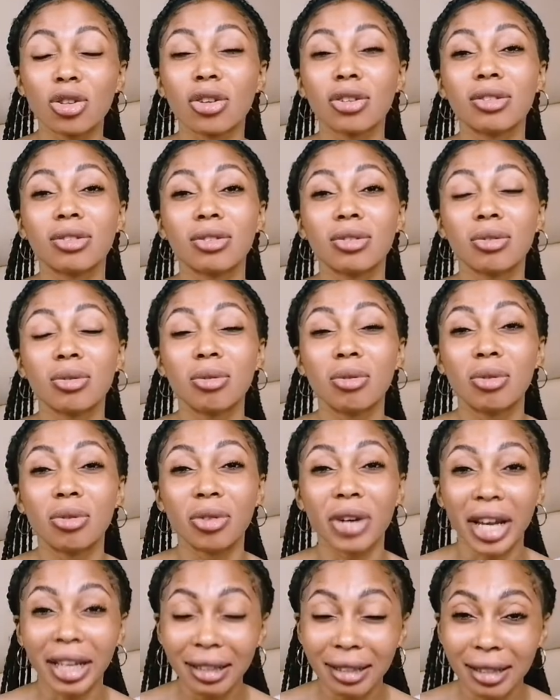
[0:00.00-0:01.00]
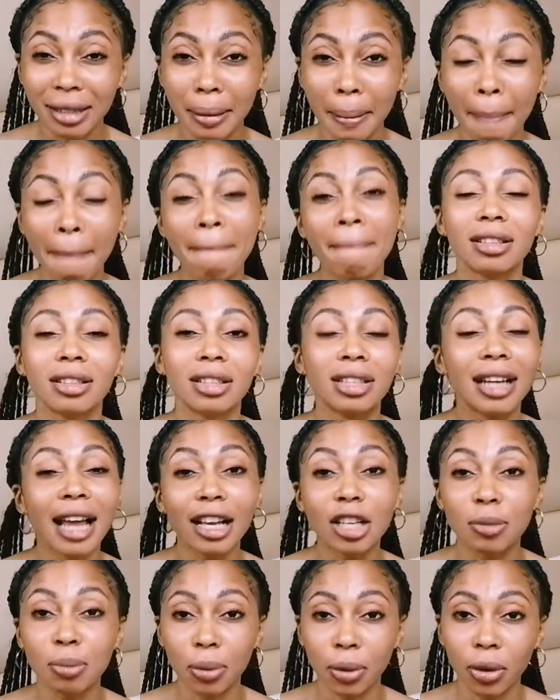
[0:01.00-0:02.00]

just great. The next